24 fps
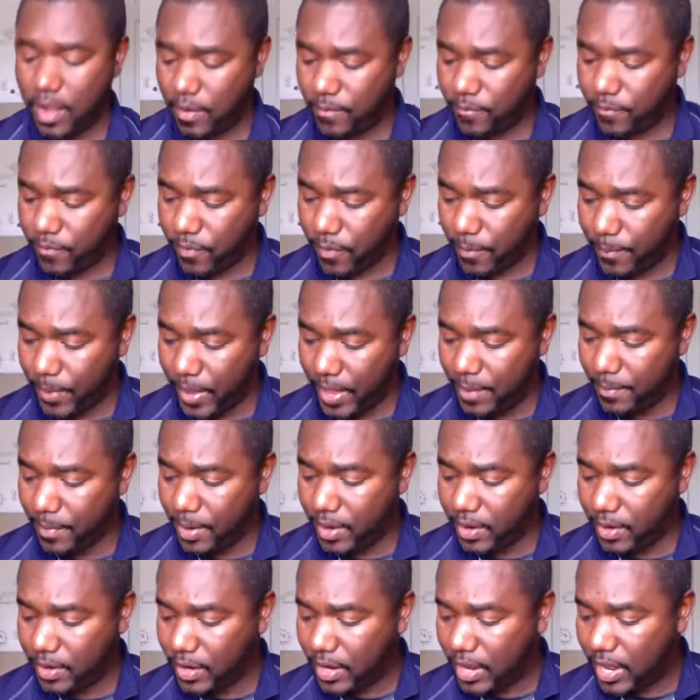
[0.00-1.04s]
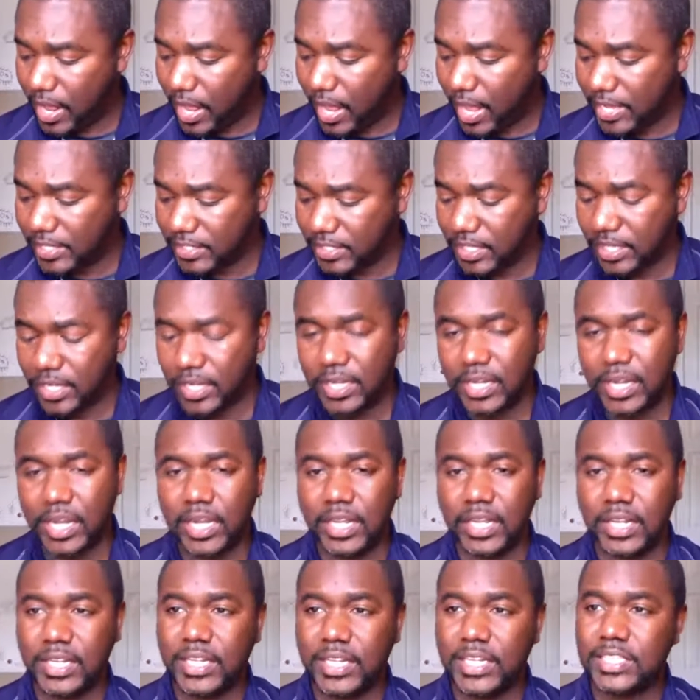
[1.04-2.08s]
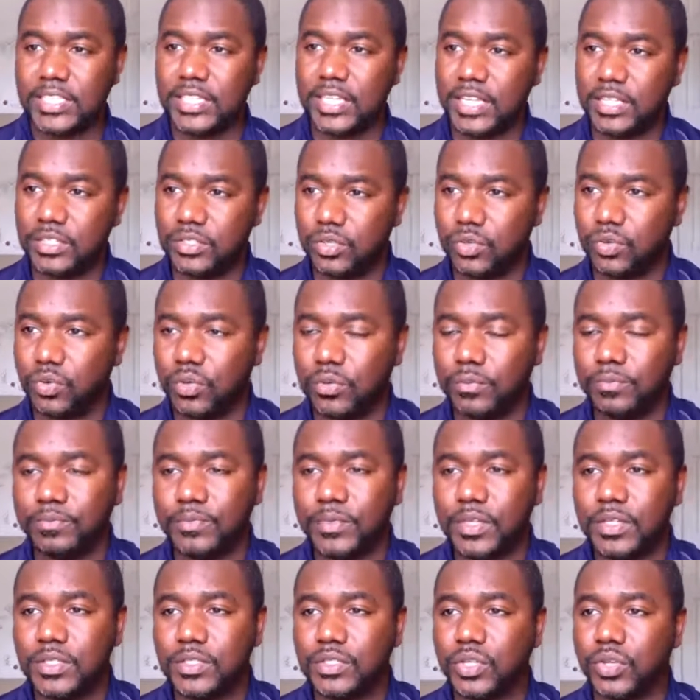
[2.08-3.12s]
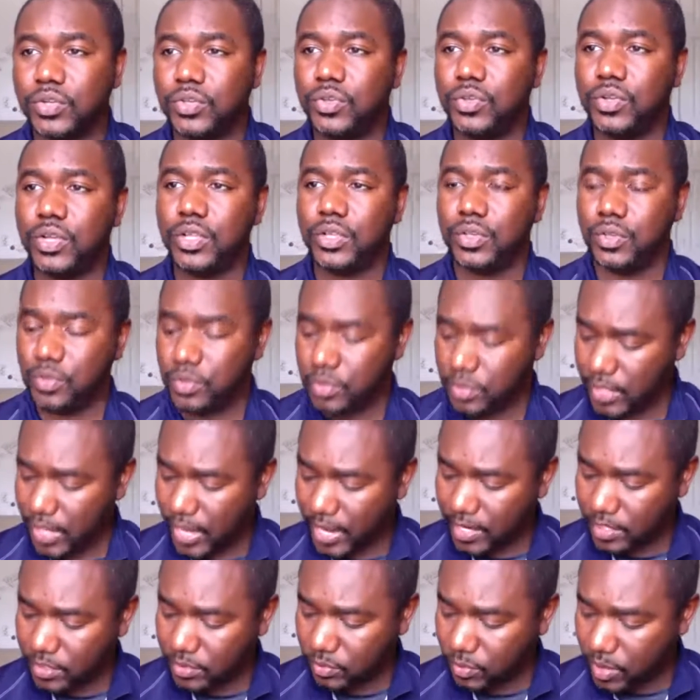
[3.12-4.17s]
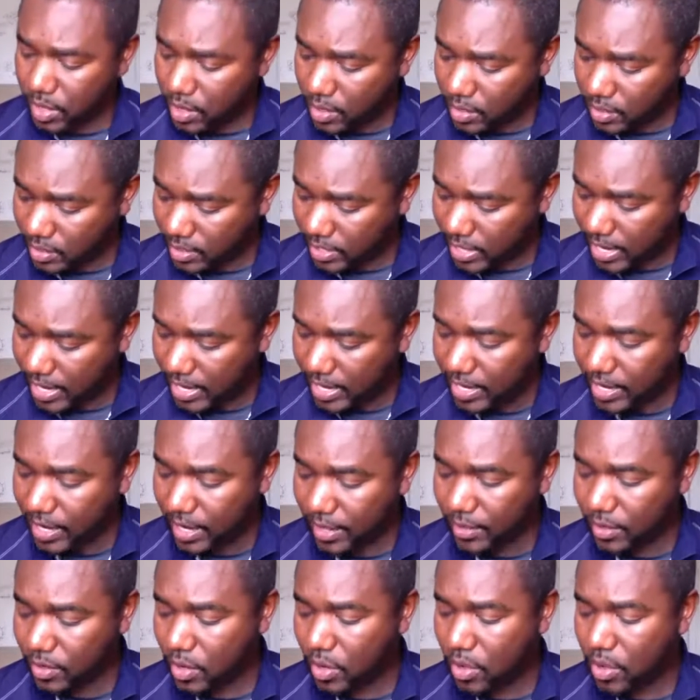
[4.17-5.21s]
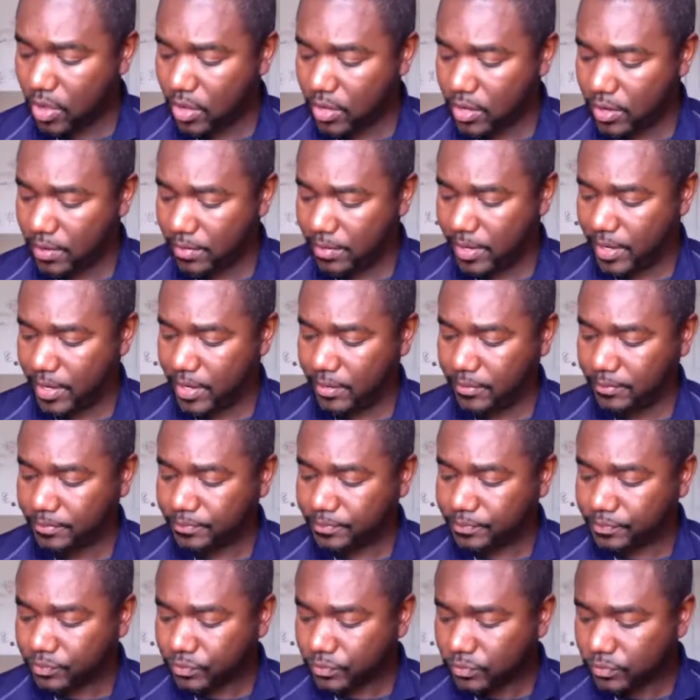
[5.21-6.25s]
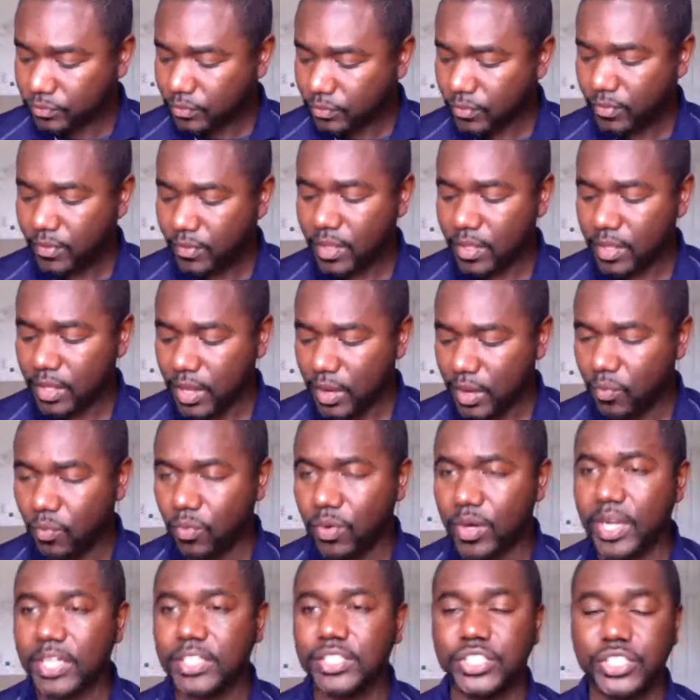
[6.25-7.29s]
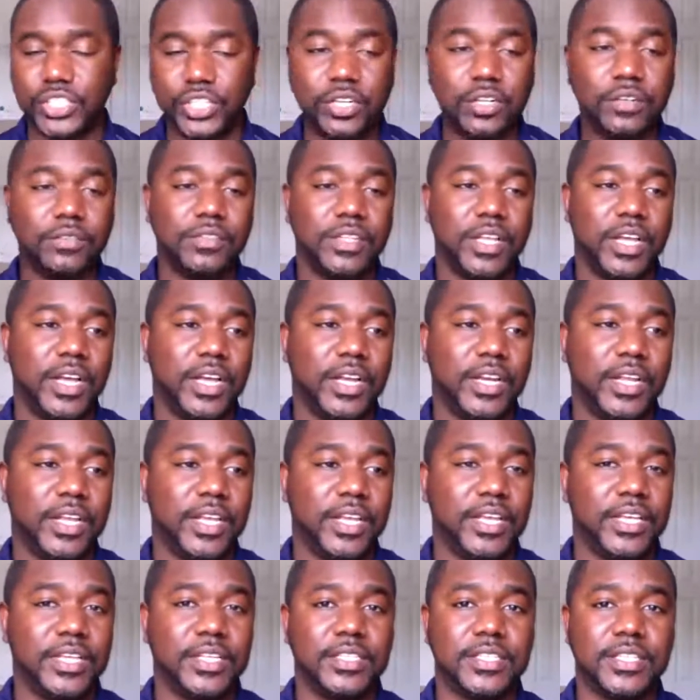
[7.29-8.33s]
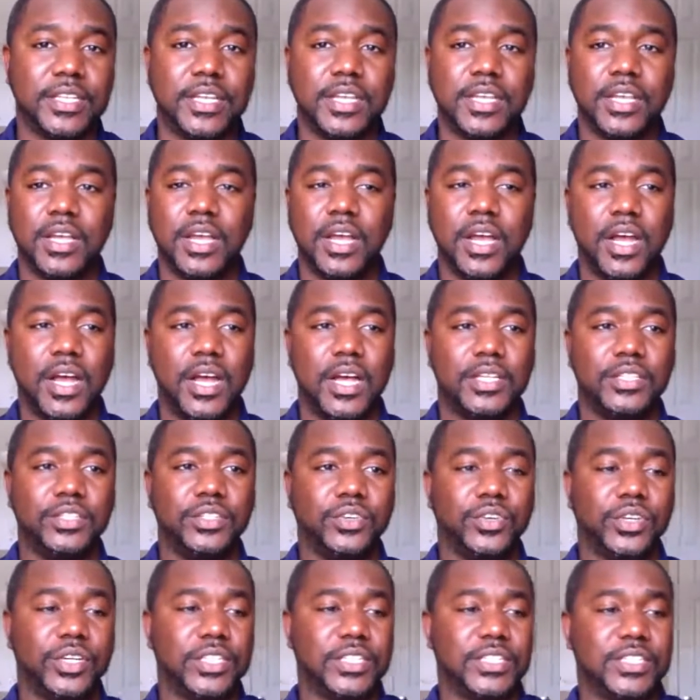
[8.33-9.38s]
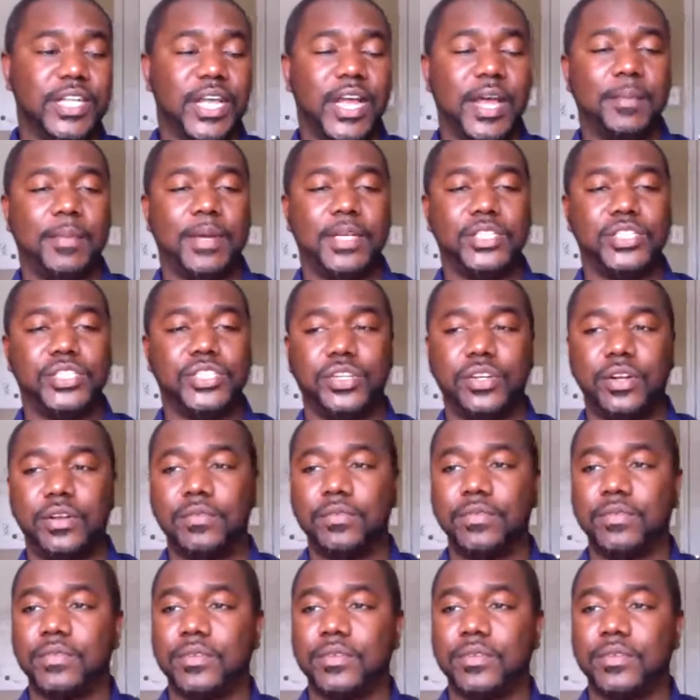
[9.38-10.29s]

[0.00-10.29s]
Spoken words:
payment as a listening tool, so you can use that as well. Got another call coming in, and what I should have done is during this time I should have